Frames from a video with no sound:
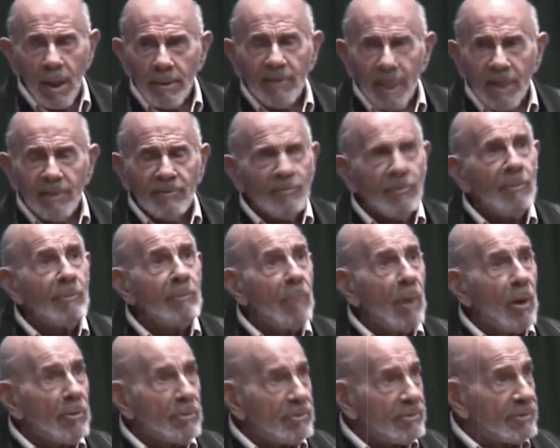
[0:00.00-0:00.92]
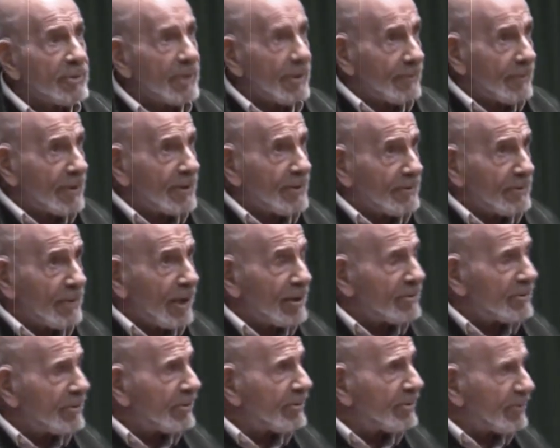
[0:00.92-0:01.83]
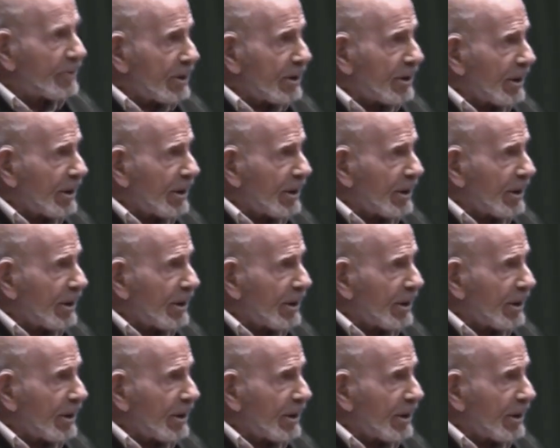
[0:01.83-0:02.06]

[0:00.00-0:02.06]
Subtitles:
And that's for most civilizations